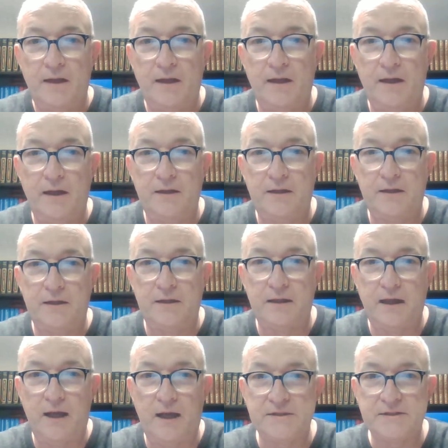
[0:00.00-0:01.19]
and he
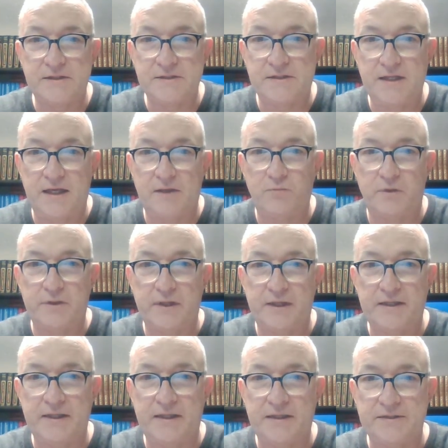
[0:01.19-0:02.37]
asked his dad one day.
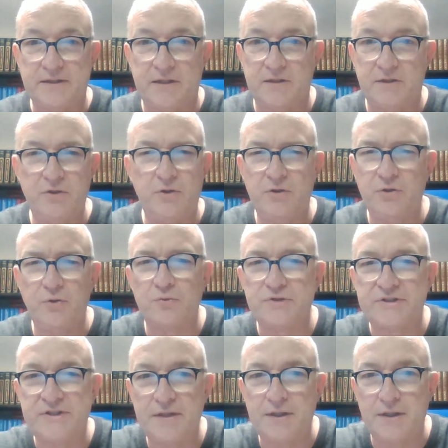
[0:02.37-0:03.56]
He said, "You you don't
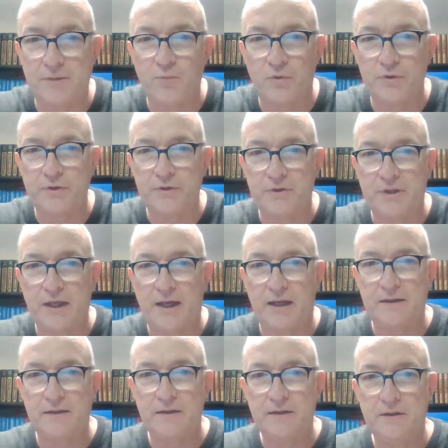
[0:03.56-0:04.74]
sin anymore, do you, Dad?
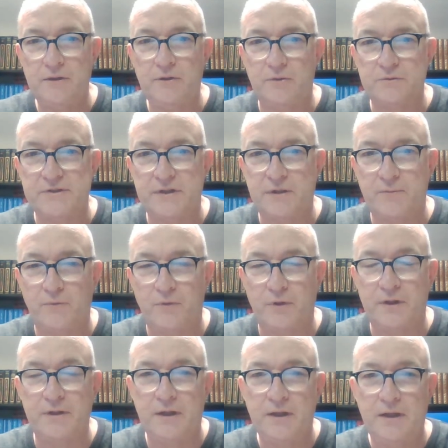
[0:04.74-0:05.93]
You don't sin anymore."
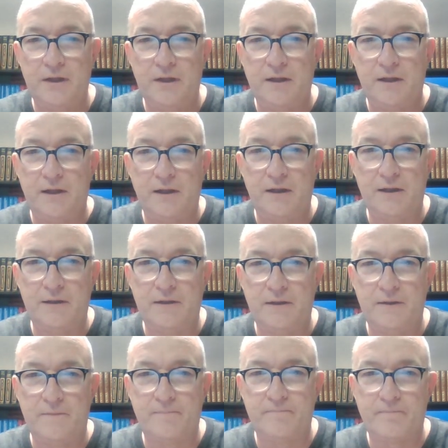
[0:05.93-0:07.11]
And and
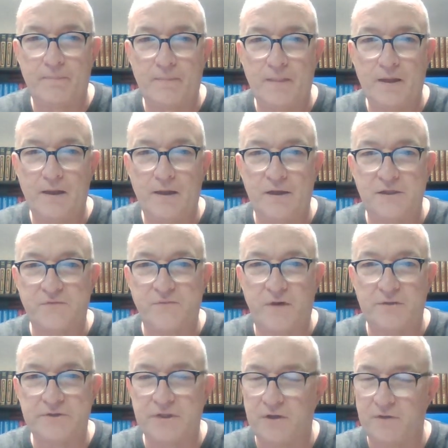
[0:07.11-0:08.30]
um, and his
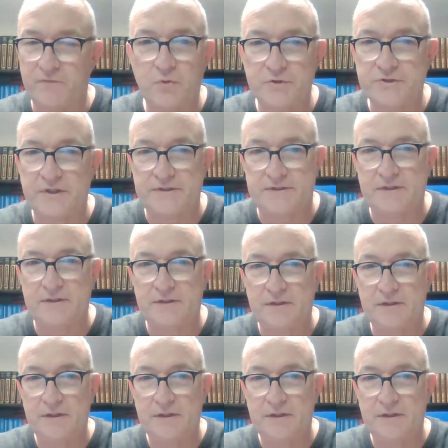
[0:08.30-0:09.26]
father said, "Of course I sin."